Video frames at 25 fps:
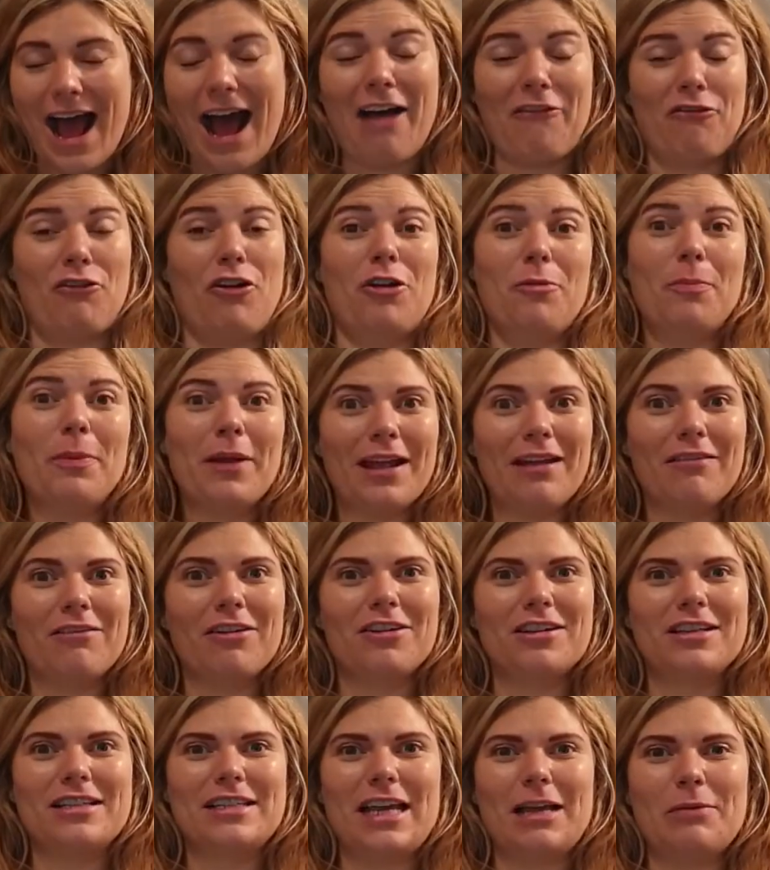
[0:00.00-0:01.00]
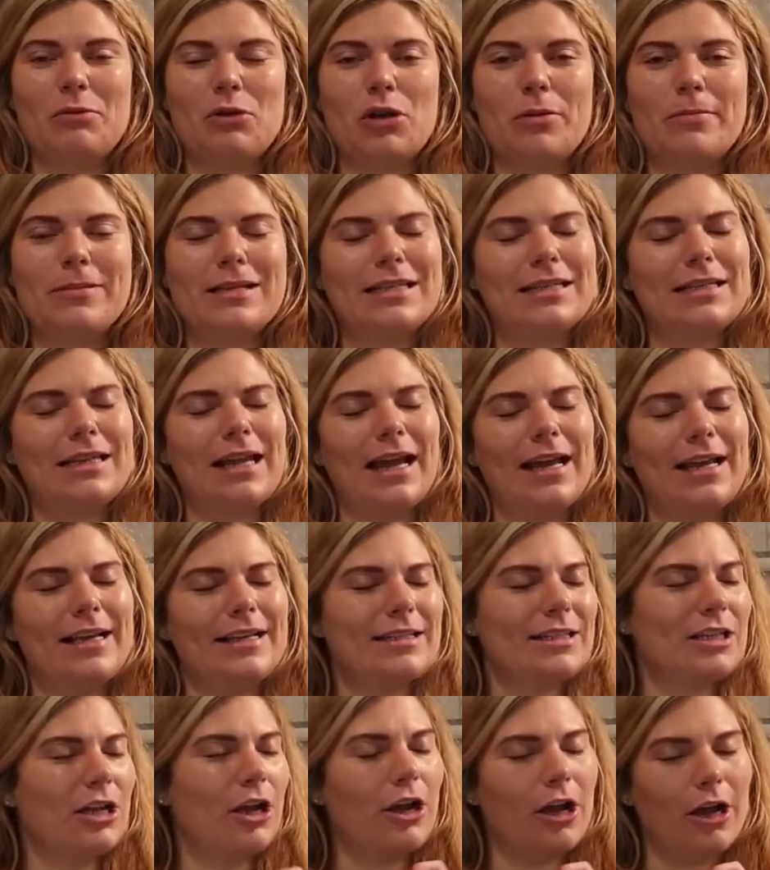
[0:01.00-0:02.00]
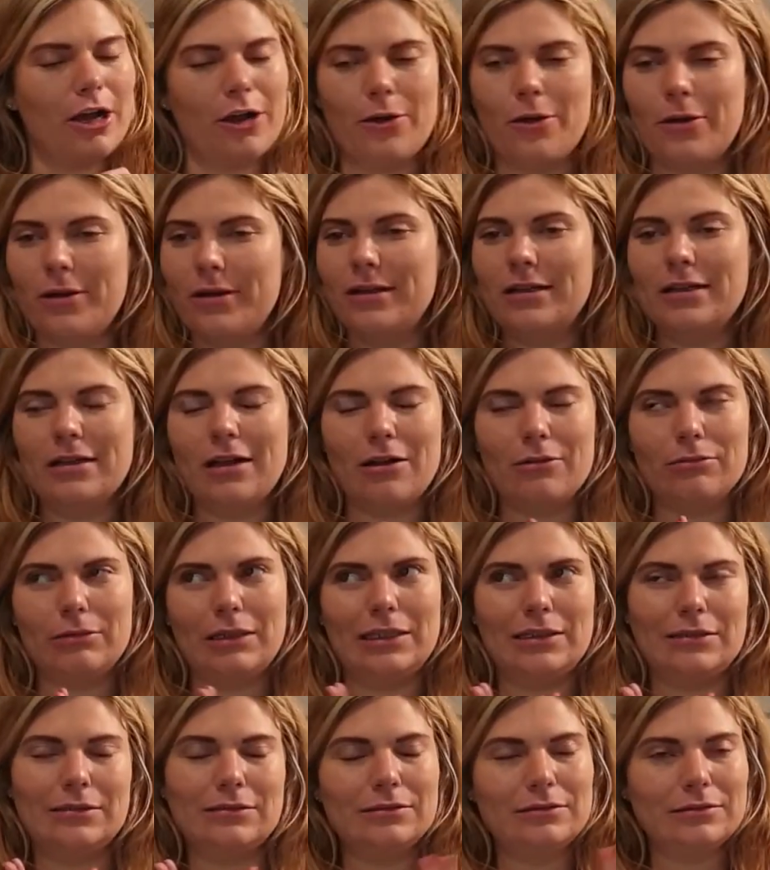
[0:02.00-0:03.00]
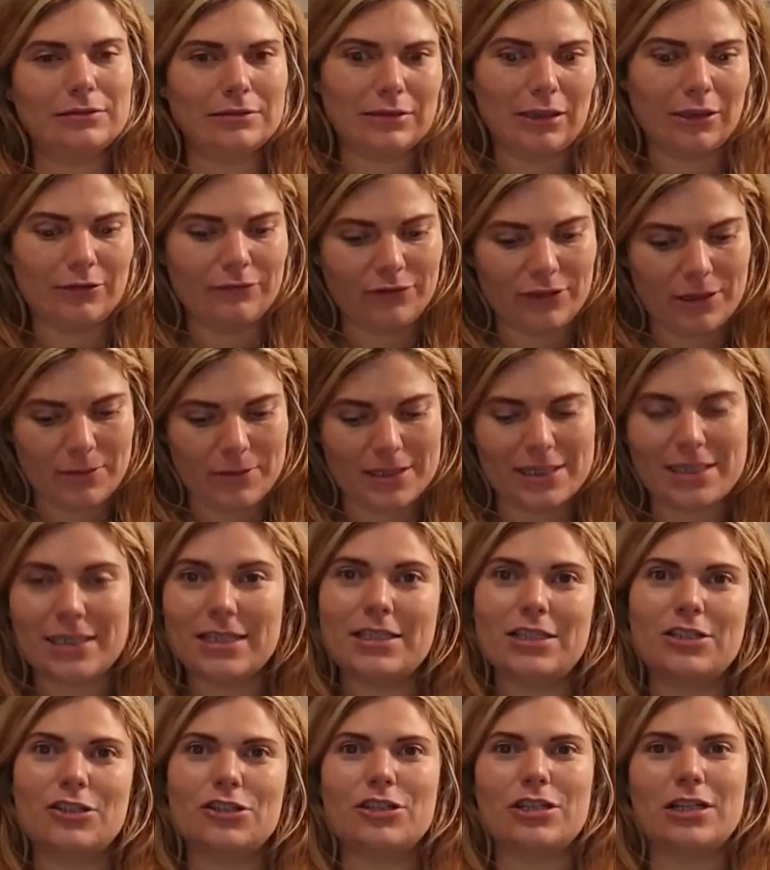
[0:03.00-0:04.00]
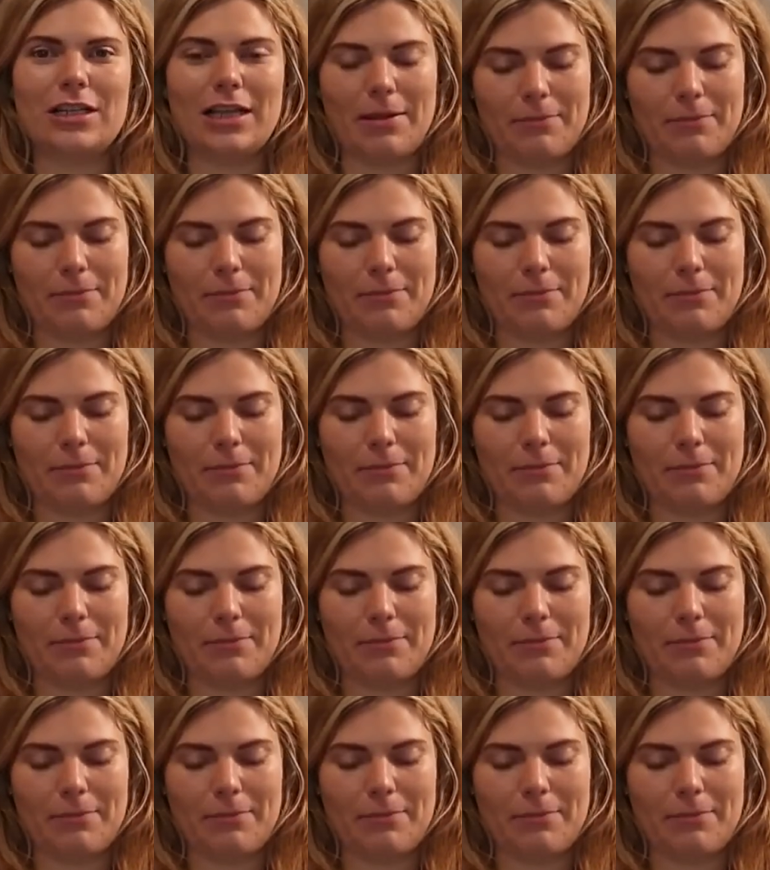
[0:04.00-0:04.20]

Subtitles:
I've got a periodic table coming tonight, so, well, hopefully my sister doesn't